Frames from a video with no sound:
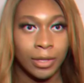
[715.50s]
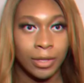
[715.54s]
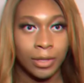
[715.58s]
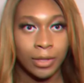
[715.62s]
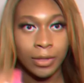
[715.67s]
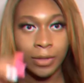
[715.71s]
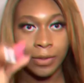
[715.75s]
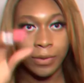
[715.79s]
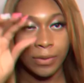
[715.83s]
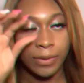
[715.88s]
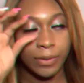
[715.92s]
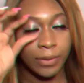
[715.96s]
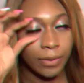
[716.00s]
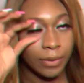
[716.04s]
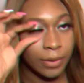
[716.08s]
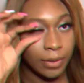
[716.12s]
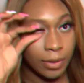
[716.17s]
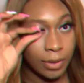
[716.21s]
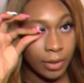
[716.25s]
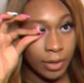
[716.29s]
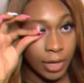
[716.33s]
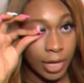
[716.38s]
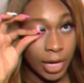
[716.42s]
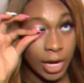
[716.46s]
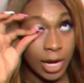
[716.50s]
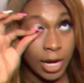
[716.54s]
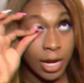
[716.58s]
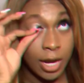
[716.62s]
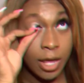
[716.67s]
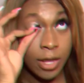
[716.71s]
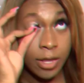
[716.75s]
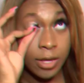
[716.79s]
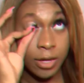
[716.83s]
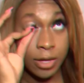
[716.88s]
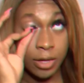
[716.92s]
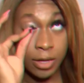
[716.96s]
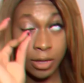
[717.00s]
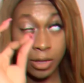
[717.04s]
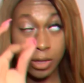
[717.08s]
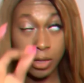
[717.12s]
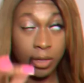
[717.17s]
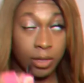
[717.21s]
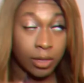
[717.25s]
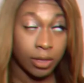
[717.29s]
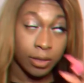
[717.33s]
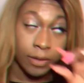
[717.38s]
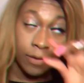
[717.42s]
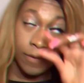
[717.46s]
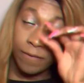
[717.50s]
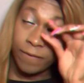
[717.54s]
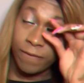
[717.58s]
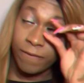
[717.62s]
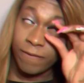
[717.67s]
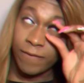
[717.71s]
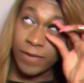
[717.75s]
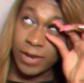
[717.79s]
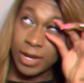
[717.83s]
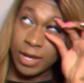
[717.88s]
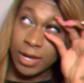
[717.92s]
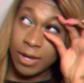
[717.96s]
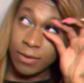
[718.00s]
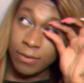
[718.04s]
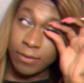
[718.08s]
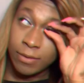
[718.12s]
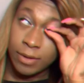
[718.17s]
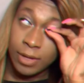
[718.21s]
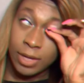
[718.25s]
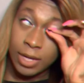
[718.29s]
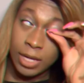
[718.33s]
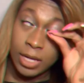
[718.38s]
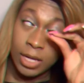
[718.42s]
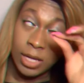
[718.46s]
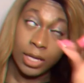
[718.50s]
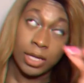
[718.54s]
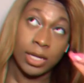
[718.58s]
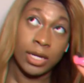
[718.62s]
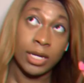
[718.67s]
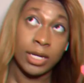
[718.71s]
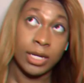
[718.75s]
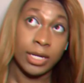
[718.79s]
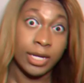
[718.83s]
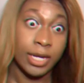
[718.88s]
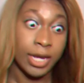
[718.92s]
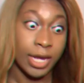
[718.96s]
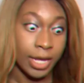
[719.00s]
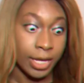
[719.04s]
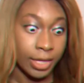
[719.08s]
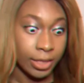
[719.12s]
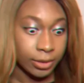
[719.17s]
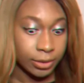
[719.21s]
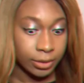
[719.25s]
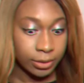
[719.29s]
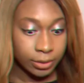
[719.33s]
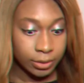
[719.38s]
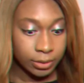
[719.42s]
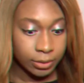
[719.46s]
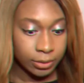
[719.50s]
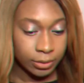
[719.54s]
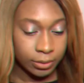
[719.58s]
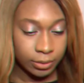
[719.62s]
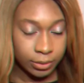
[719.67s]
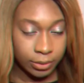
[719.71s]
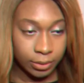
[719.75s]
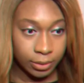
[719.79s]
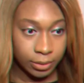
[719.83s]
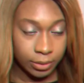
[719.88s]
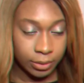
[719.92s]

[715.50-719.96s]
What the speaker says: All right, another video done. Oh.